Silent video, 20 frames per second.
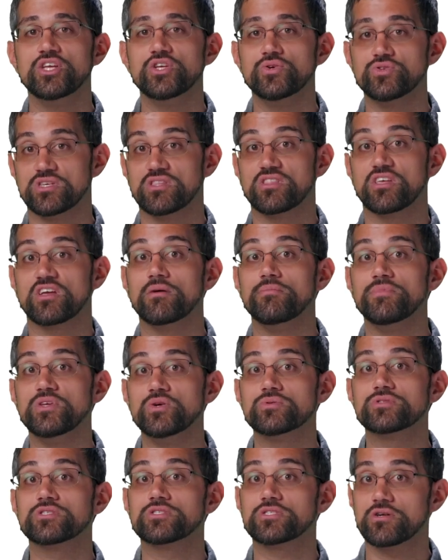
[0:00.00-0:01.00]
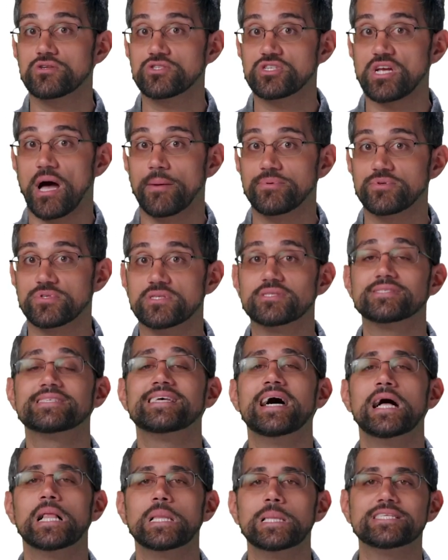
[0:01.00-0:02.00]
Using the commute search
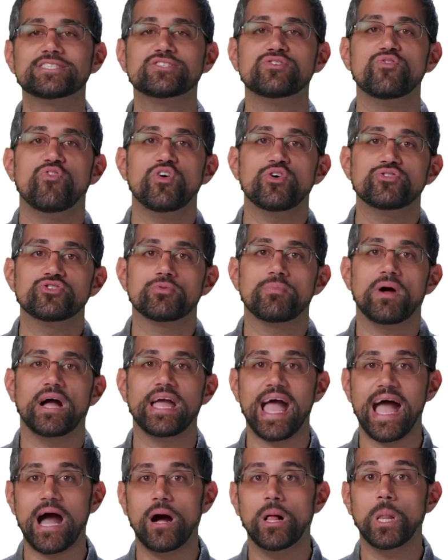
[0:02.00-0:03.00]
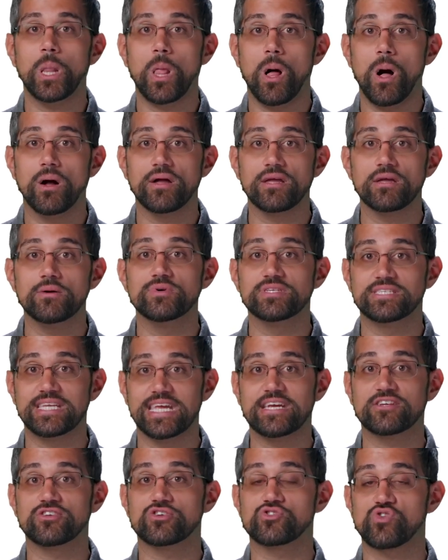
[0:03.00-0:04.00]
options lets you filter by how long it would
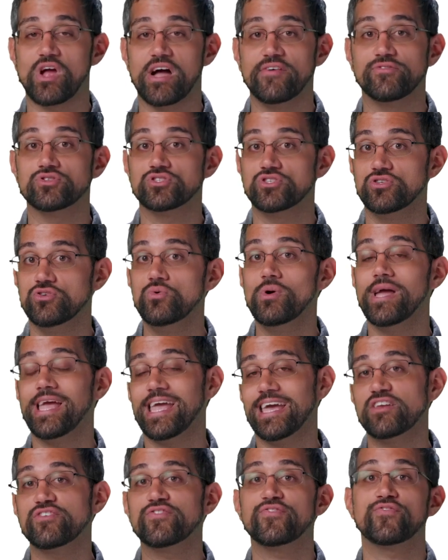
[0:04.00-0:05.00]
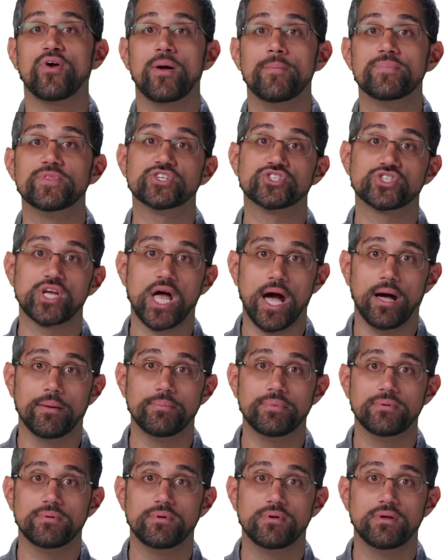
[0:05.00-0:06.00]
take to travel to and from the
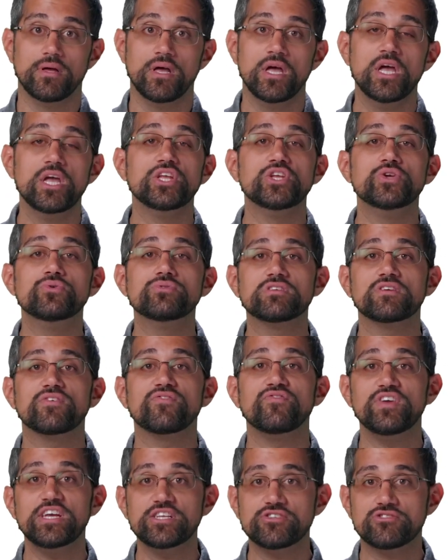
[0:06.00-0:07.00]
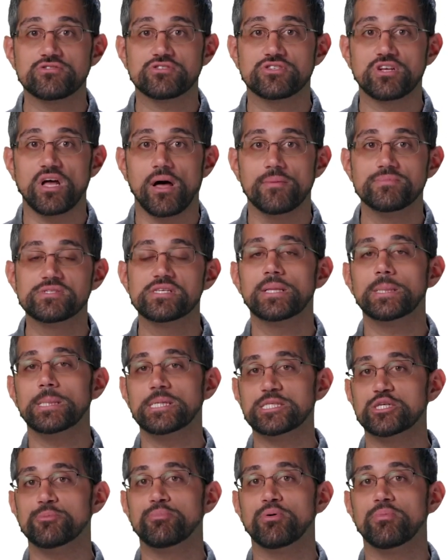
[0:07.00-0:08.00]
job. Using featured jobs
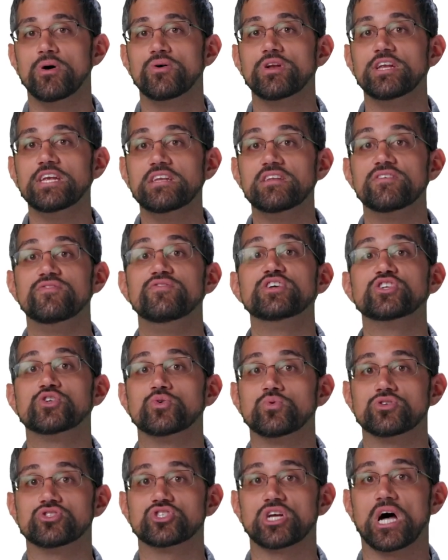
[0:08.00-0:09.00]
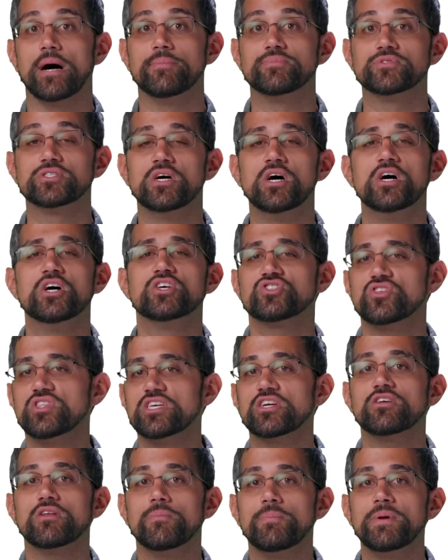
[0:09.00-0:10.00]
lets you promote individual jobs, so
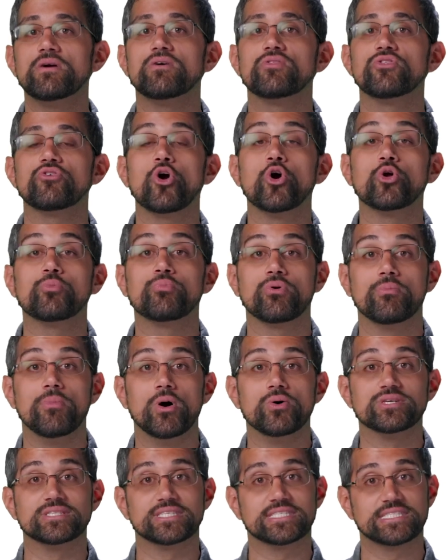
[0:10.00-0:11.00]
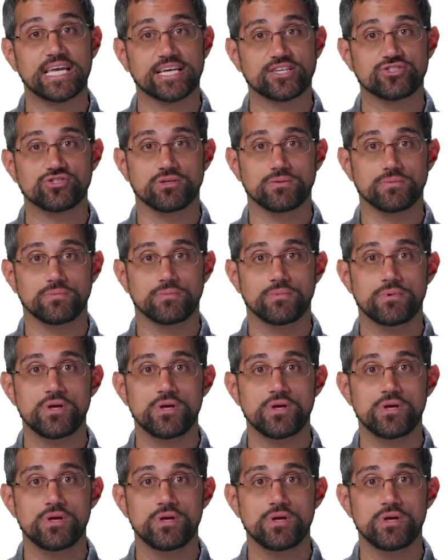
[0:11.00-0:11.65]
they could appear in their own promoted section.